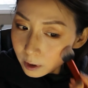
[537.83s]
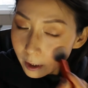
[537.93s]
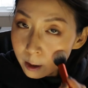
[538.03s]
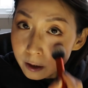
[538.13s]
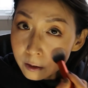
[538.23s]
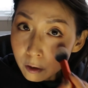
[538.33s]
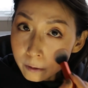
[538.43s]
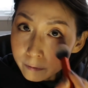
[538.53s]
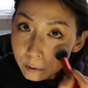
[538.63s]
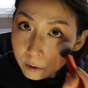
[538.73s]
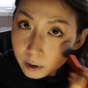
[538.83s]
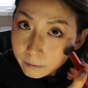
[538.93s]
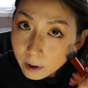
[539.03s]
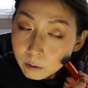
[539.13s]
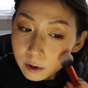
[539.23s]
I don't know
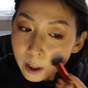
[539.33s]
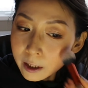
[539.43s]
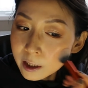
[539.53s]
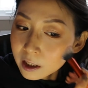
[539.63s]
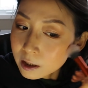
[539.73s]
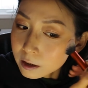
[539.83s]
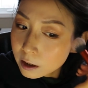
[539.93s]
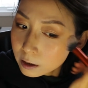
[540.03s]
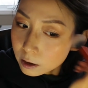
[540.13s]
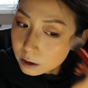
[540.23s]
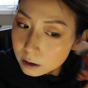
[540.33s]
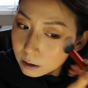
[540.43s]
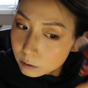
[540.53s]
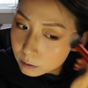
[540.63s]
if I would like it because it looked,